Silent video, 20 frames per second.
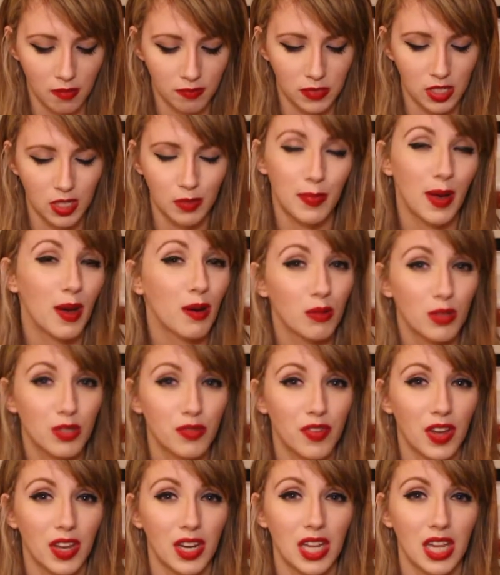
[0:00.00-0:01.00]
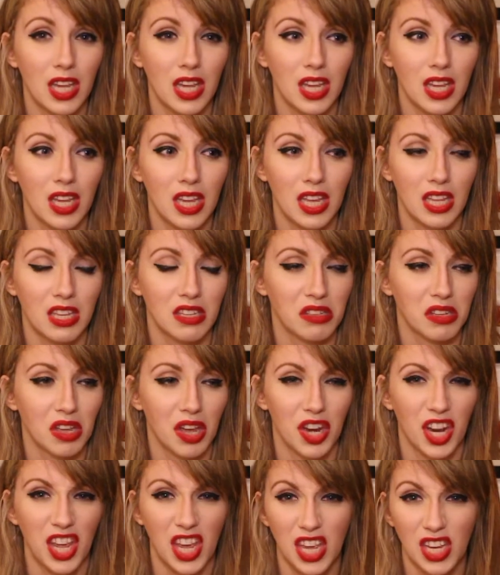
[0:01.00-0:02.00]
smells funny, is
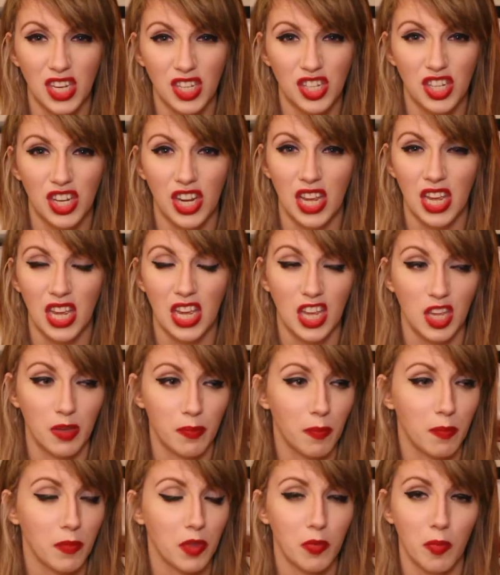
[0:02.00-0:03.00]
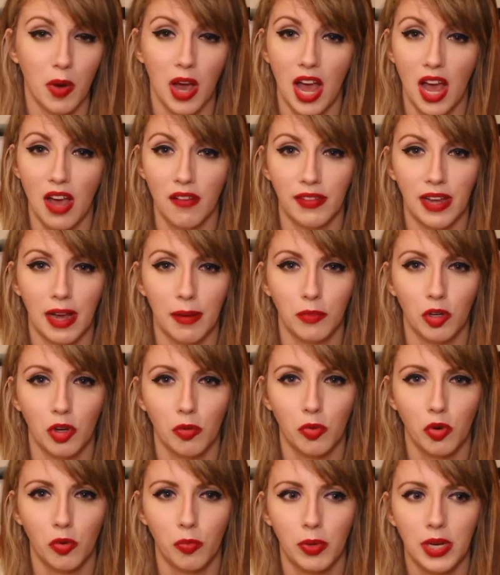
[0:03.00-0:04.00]
kind of itchy, you might have
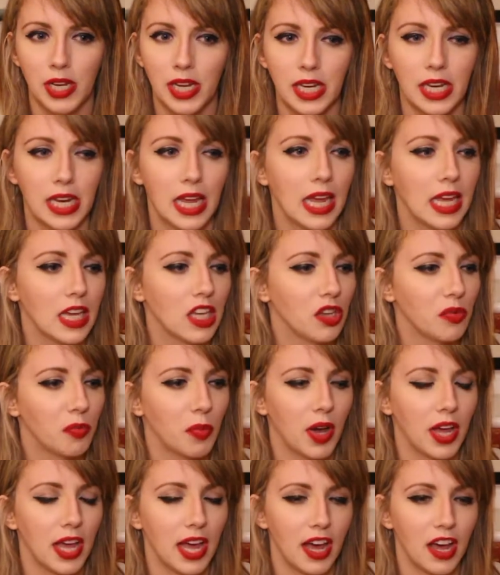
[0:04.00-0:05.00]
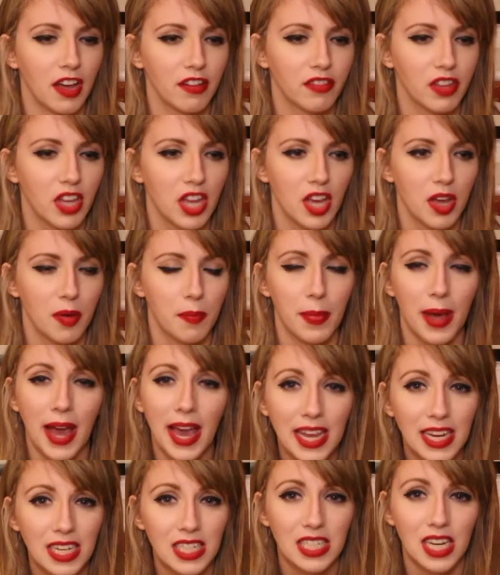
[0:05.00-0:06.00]
abnormal bleeding, you might have
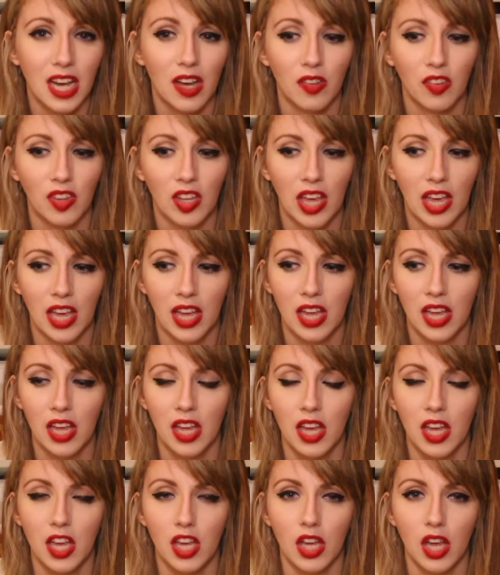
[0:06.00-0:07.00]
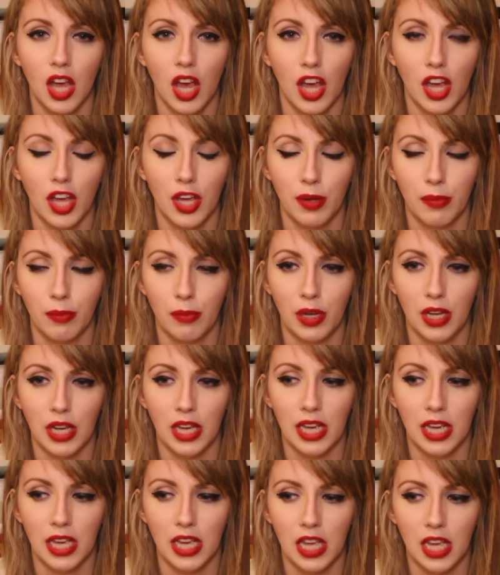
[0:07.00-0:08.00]
pain down there,
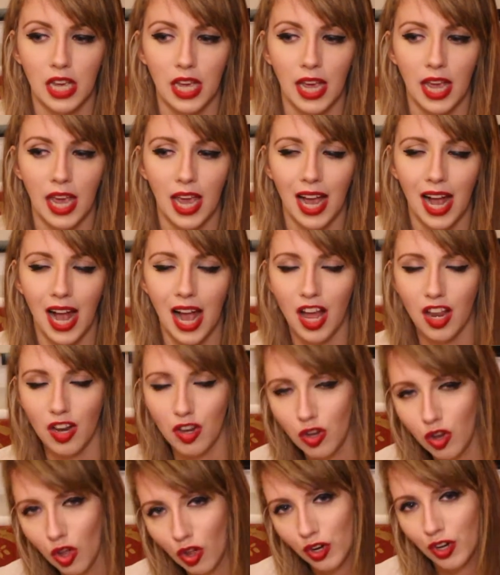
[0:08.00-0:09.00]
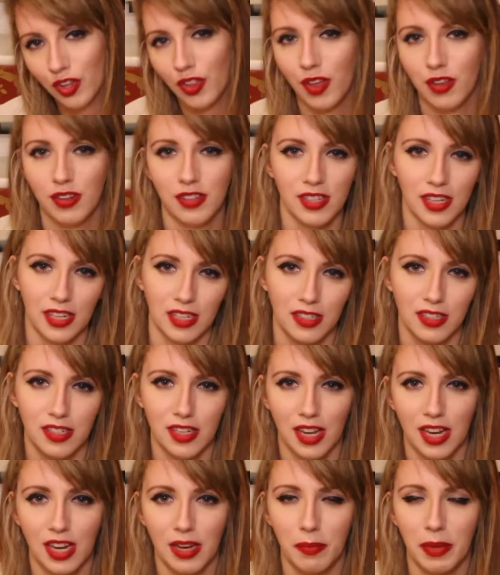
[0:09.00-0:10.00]
a lot of those things
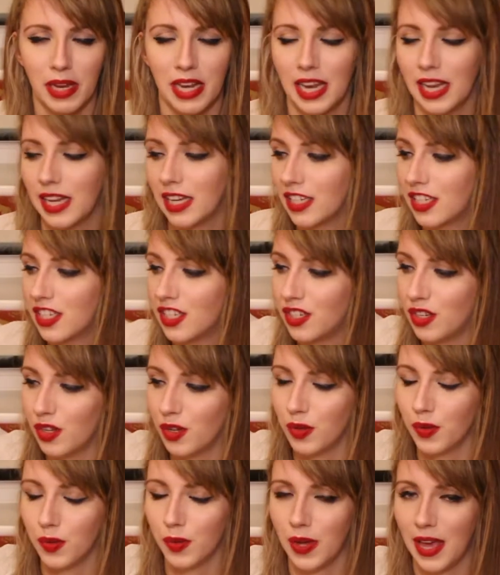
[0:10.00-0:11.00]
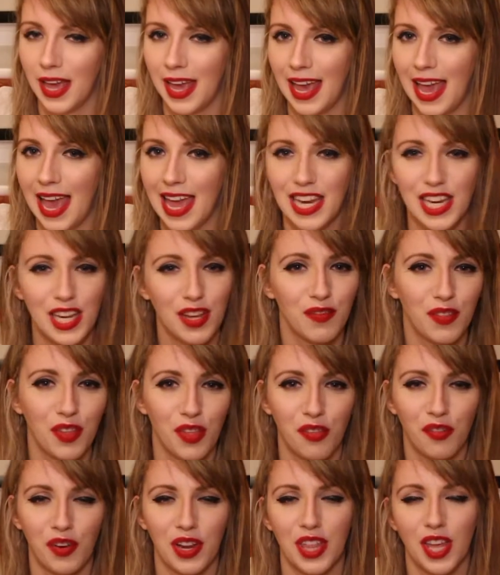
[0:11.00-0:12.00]
can be linked to any of the
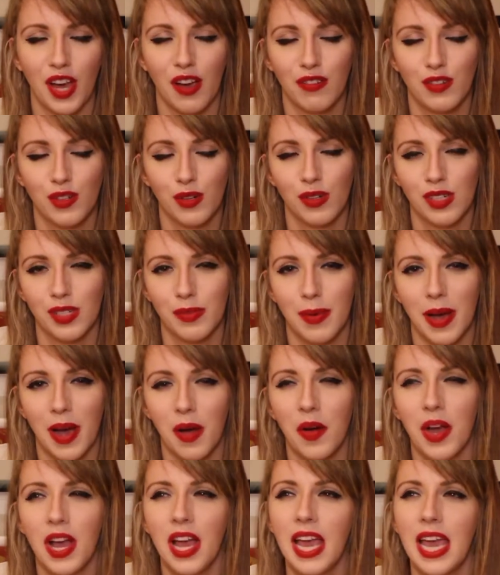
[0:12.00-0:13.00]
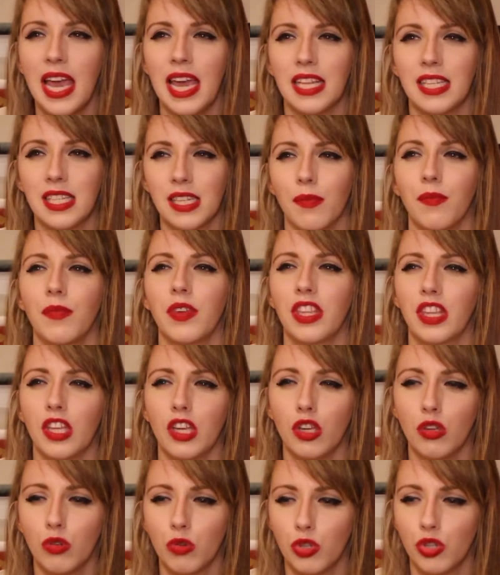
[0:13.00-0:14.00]
three that I've talked about. It's something that
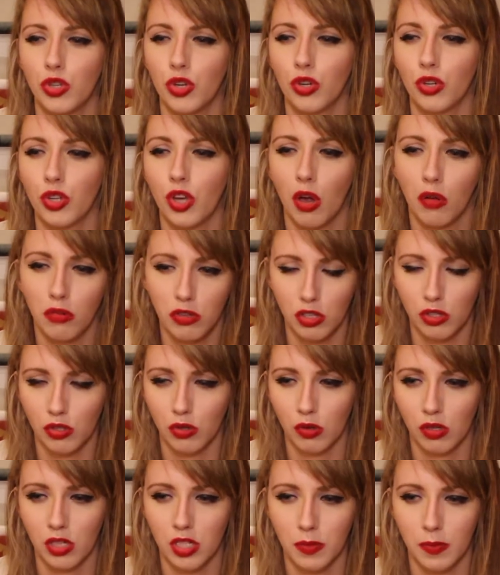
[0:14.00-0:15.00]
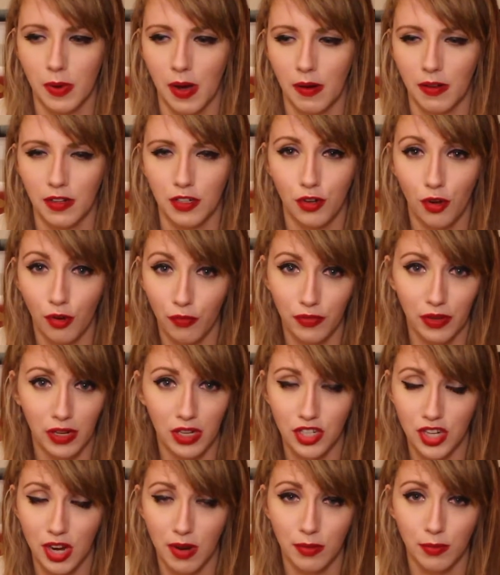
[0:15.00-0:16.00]
you should go to your doctors about and not feel
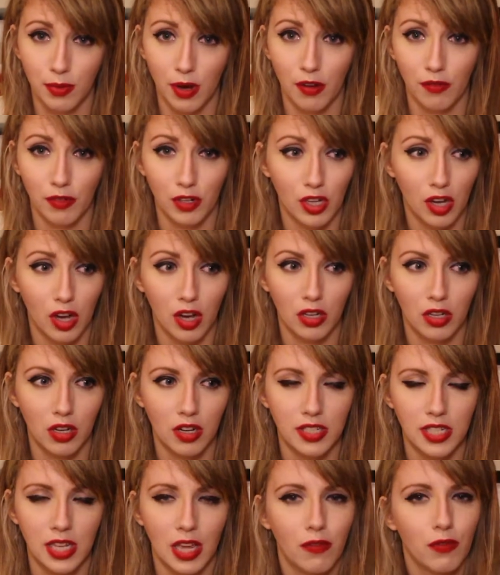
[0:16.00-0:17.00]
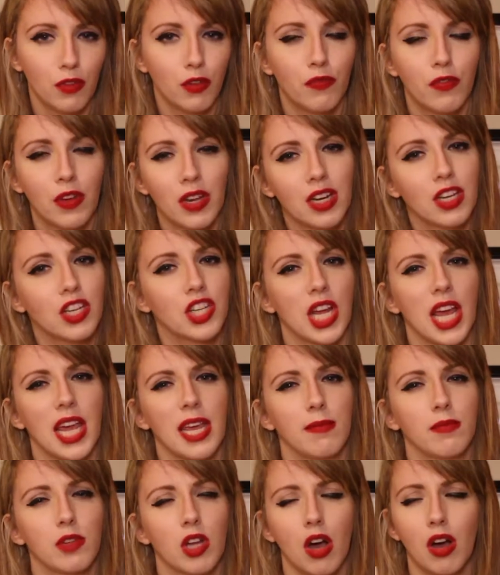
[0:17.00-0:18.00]
ashamed about regardless. If you feel
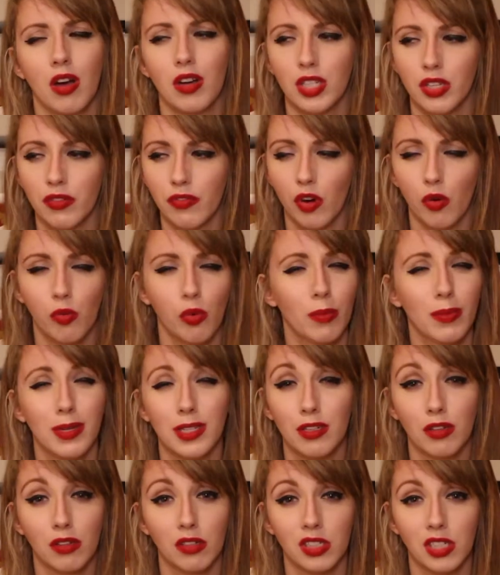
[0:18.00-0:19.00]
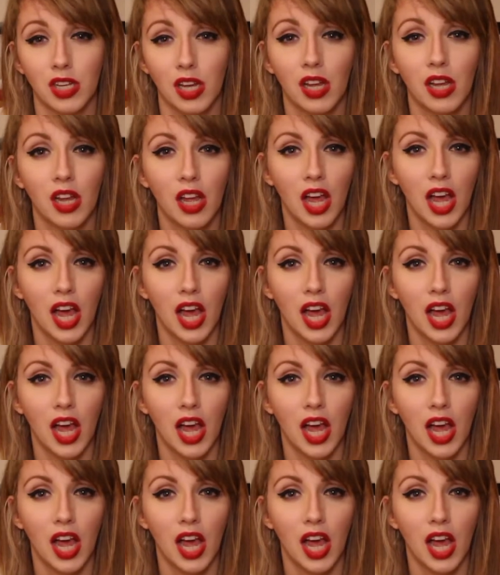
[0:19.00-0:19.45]
ashamed, ask for a woman doctor.